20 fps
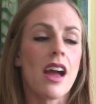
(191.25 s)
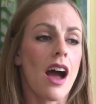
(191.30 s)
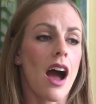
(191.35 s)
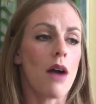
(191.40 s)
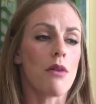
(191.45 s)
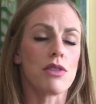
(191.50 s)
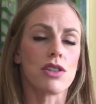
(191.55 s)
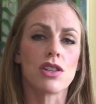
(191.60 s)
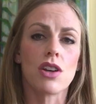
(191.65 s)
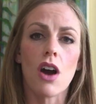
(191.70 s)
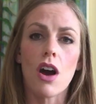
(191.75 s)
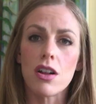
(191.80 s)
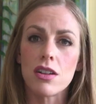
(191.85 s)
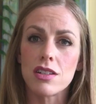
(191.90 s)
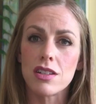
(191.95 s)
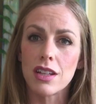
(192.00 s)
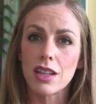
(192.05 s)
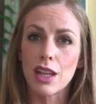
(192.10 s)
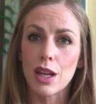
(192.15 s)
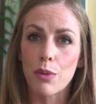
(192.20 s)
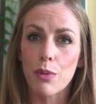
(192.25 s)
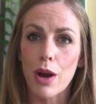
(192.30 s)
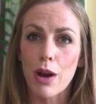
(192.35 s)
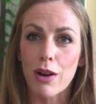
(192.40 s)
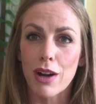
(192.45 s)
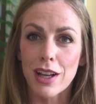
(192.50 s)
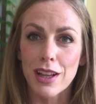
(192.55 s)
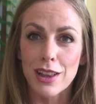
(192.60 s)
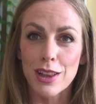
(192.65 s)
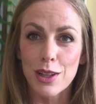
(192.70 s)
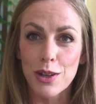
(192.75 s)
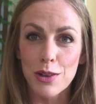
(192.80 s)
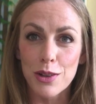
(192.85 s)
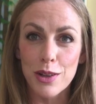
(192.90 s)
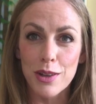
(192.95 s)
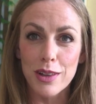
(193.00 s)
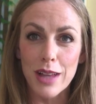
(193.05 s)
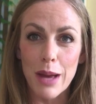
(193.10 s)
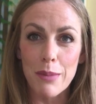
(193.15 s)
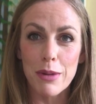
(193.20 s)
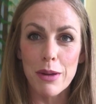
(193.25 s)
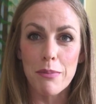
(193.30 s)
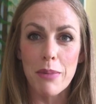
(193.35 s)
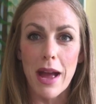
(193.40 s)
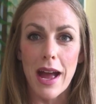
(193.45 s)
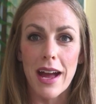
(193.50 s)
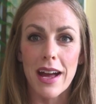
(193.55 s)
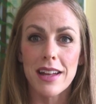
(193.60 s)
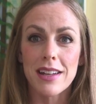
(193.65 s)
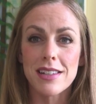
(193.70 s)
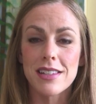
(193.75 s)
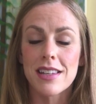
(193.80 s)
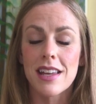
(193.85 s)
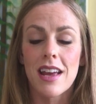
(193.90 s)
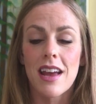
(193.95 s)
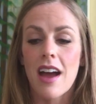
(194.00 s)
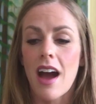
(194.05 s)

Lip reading: I was constantly wearing Lululemon pants.